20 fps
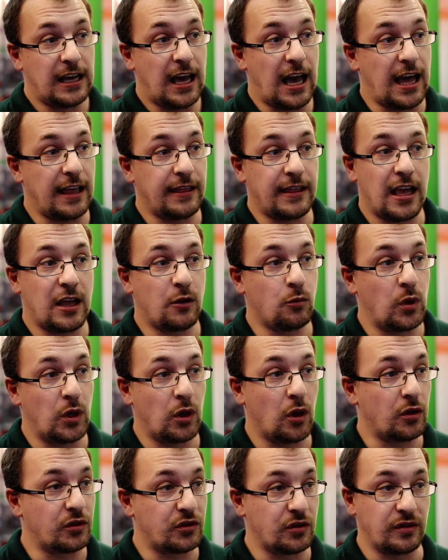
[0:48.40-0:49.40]
And then
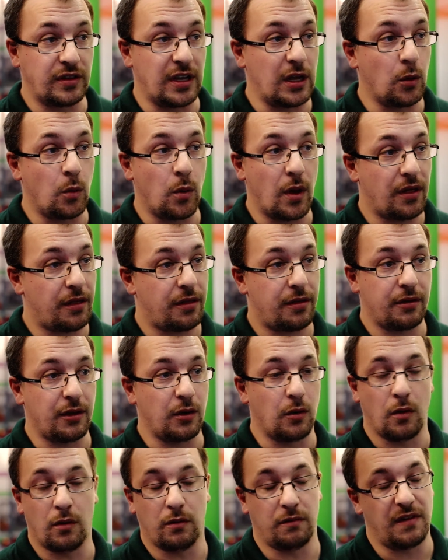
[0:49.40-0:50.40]
we'll also deal with you
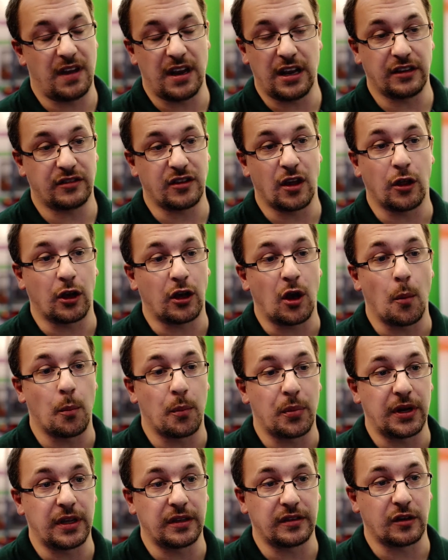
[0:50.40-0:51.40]
know various other
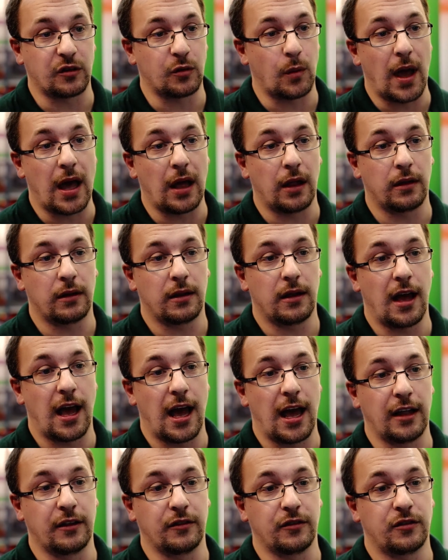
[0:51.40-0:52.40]
companies as well,
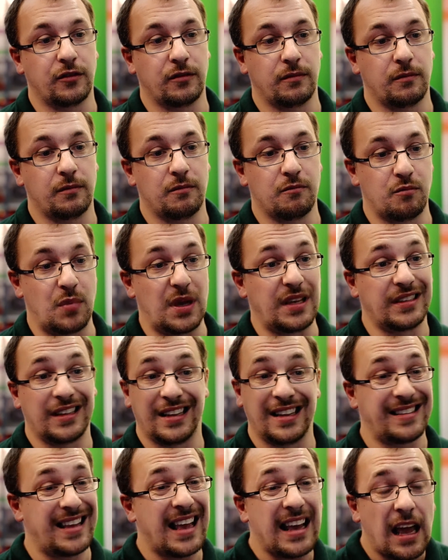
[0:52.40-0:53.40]
and
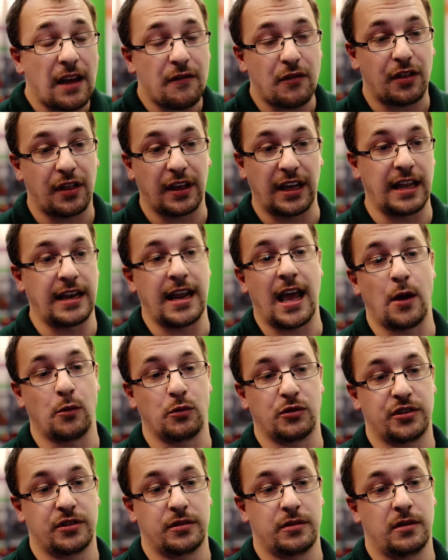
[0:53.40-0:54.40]
basically take everything in
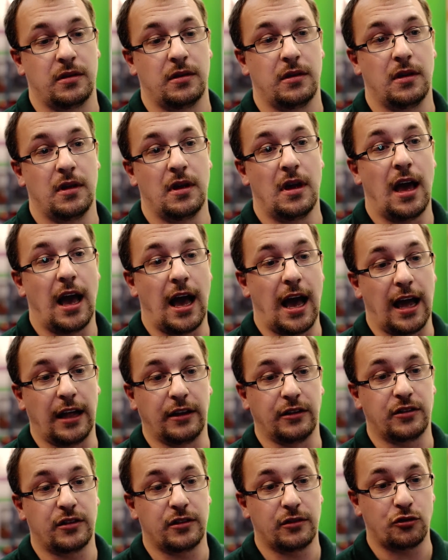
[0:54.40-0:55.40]
house
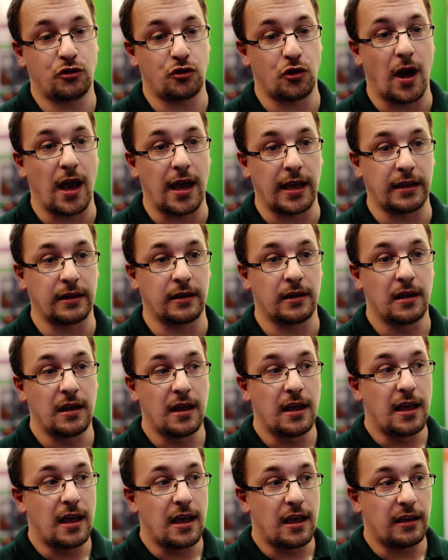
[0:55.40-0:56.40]
and try and
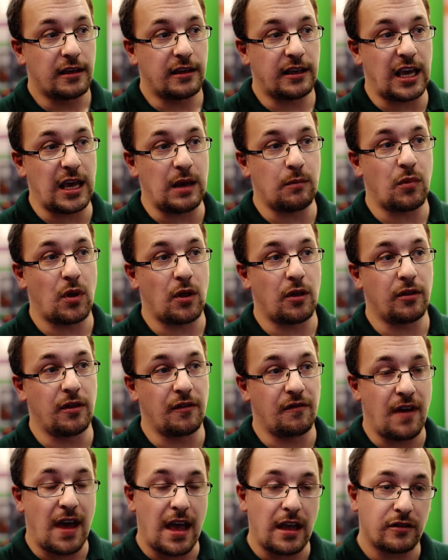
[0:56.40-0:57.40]
keep
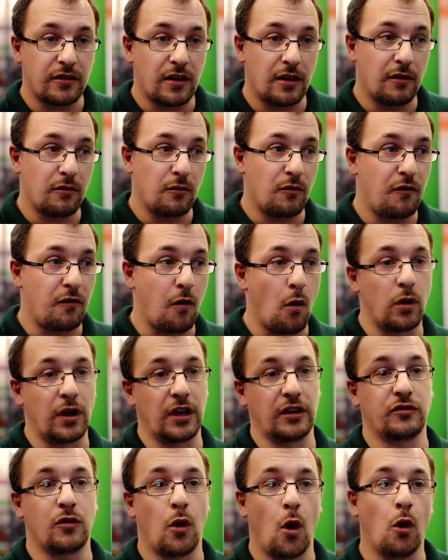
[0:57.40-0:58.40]
the vets
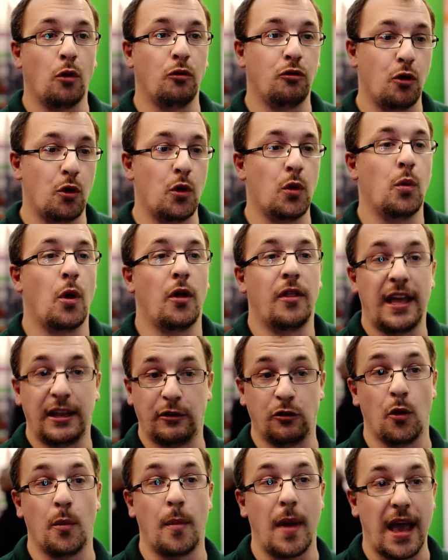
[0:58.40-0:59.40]
focused on doing what they
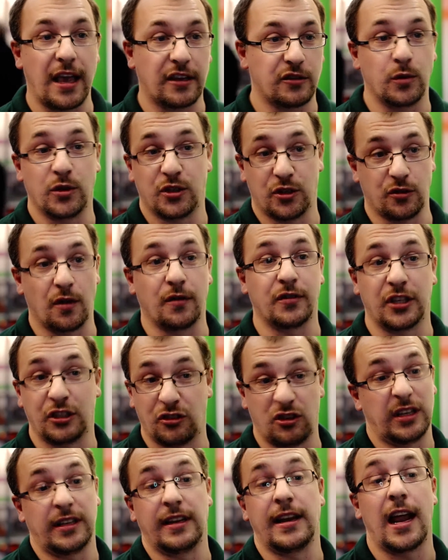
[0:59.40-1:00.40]
do best, which is obviously
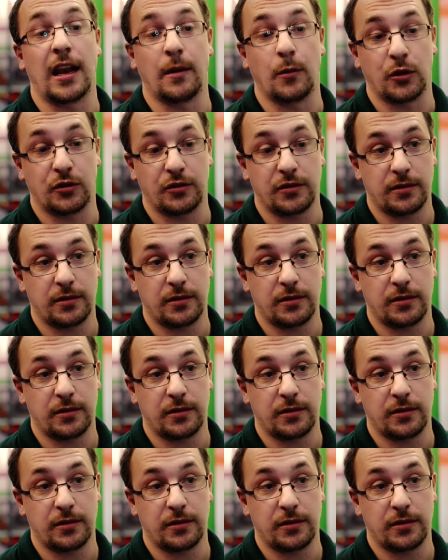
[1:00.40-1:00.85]
treating animals.